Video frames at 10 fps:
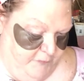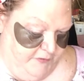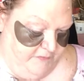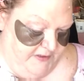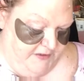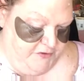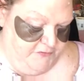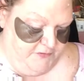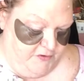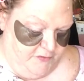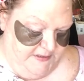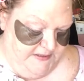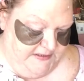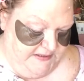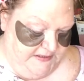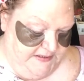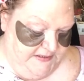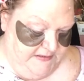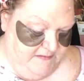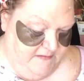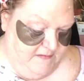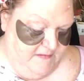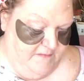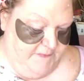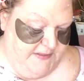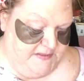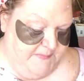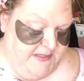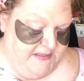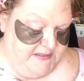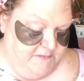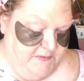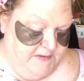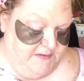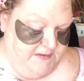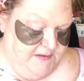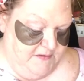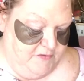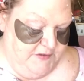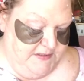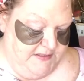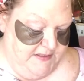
Real Nature, the green tea face mask with uh, green tea